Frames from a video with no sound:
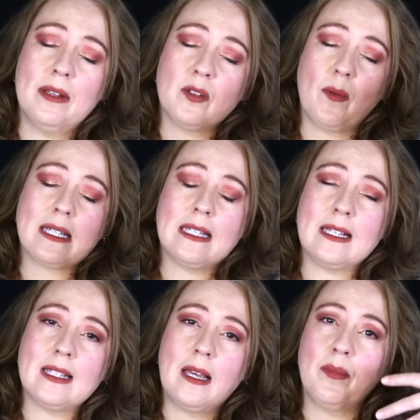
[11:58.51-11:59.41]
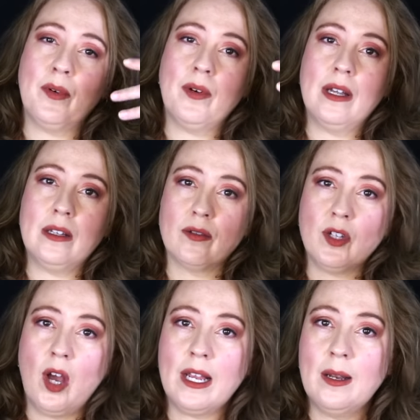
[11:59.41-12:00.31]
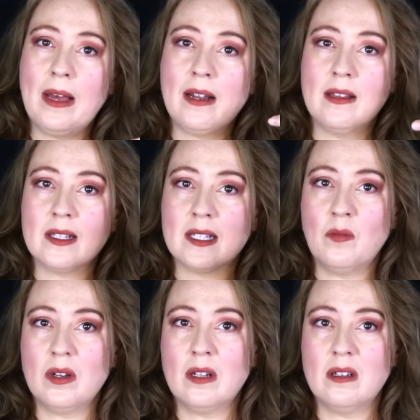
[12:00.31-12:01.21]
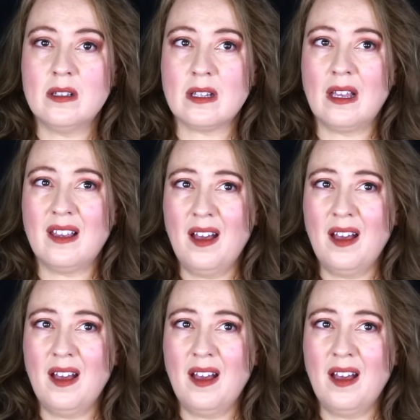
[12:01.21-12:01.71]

let's go back to that example, and you're talking about it, and someone is like,